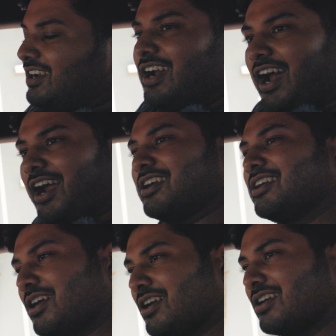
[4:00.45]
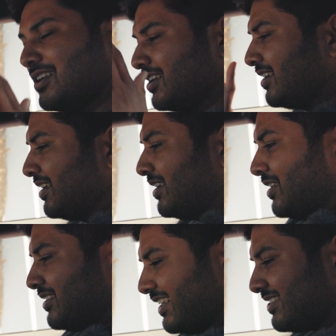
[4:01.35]
and
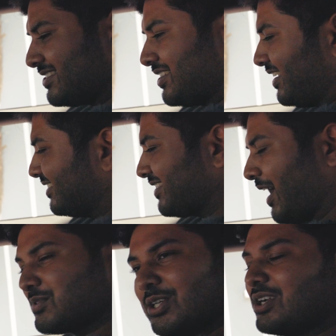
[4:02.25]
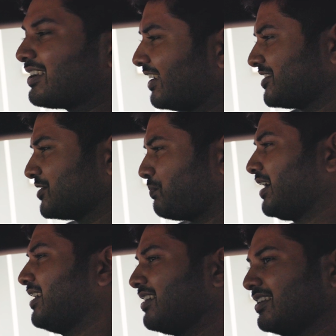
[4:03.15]
this is absolutely race
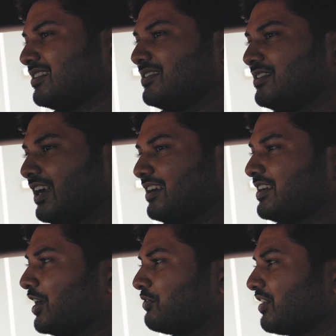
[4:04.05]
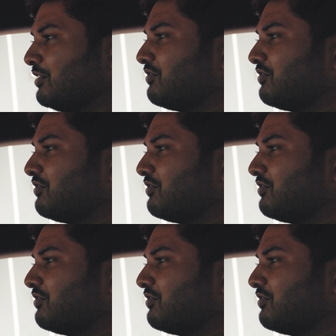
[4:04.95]
inspired. The entire front